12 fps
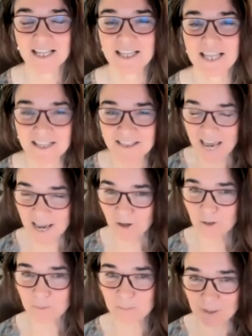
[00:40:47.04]
that
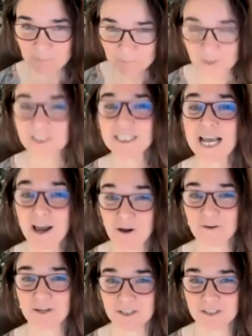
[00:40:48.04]
could be put
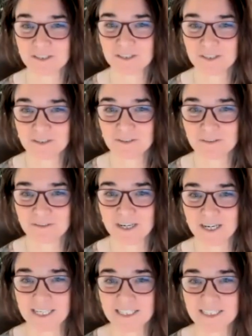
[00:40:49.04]
down,
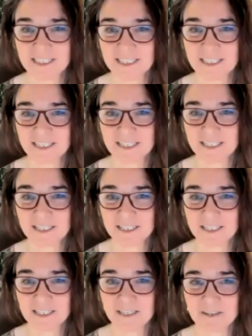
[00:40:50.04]
right?
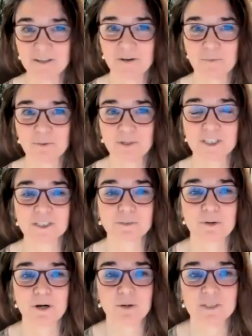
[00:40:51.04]
You know, which is
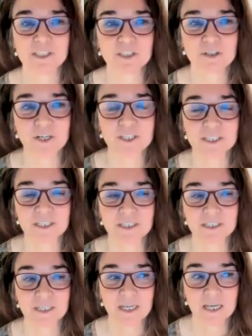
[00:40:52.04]
where we
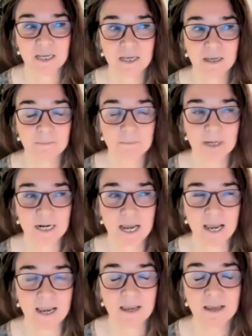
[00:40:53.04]
started. But
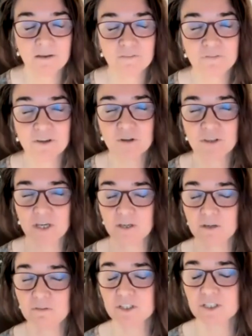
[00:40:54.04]
I feel that
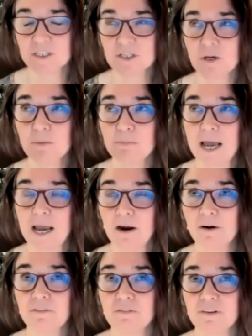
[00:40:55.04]
you've just so
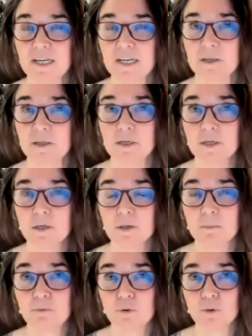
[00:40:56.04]
powerfully
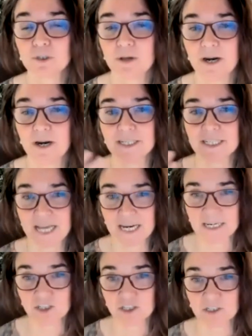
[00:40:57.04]
brought to our
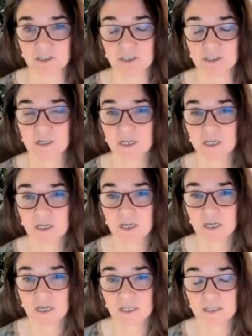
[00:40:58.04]
attention
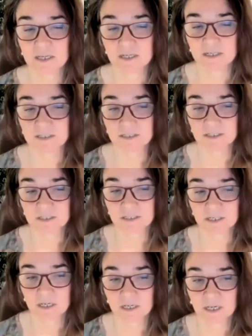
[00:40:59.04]

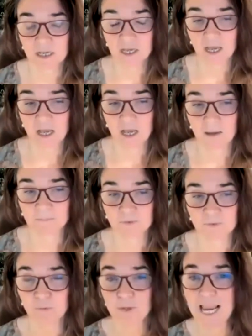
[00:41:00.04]
this,
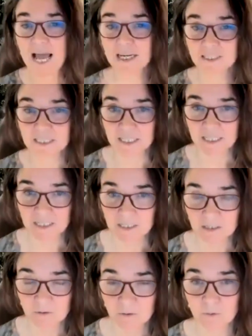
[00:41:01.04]
the
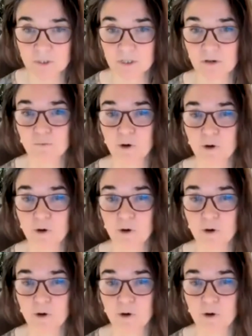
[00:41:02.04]
reality also of